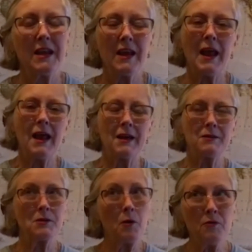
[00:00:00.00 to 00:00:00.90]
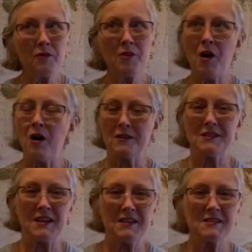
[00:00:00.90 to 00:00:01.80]
And over the
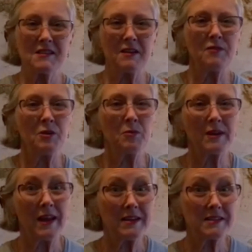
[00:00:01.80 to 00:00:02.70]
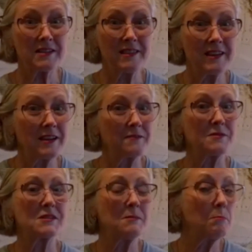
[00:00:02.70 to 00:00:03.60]
holidays, if you would like to think of
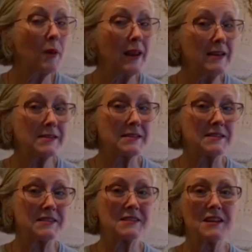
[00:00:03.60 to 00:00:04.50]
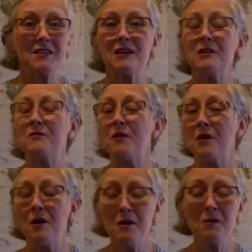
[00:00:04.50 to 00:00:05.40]
some places that you've
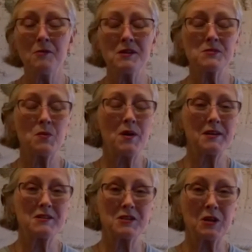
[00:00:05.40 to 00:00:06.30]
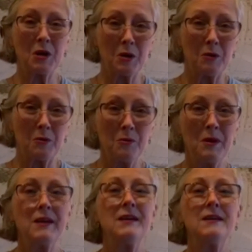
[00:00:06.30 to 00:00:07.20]
always wanted to go,
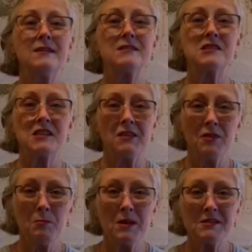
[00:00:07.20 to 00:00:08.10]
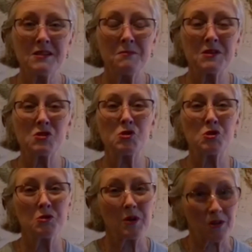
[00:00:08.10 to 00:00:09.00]
send them in to Miss
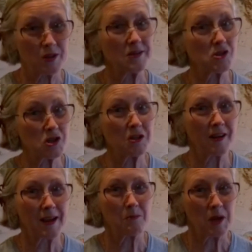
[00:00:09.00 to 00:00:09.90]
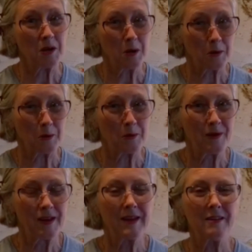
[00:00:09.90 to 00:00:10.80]
Judith and she'll let me know.
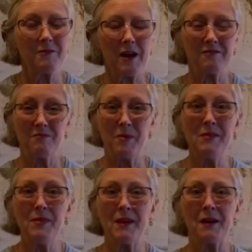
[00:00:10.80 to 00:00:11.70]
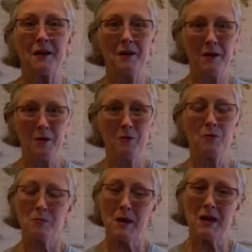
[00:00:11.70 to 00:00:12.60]
If I've been there,
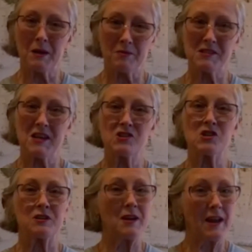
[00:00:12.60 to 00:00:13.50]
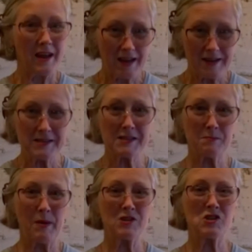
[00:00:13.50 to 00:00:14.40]
we'll make a session
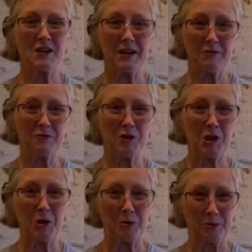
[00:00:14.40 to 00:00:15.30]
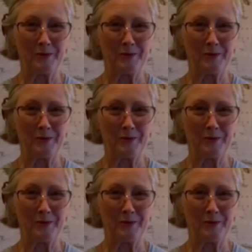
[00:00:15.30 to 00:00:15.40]
especially for you.